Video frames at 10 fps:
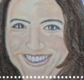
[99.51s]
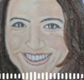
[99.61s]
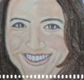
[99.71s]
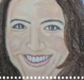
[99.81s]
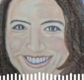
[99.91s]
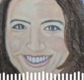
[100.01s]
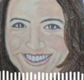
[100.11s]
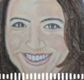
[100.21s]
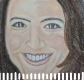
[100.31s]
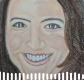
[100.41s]
With
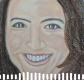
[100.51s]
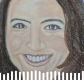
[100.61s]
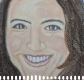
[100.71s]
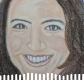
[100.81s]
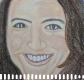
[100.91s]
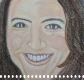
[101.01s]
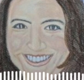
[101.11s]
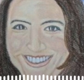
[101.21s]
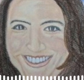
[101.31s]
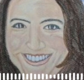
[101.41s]
proper
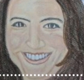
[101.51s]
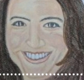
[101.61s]
imagination,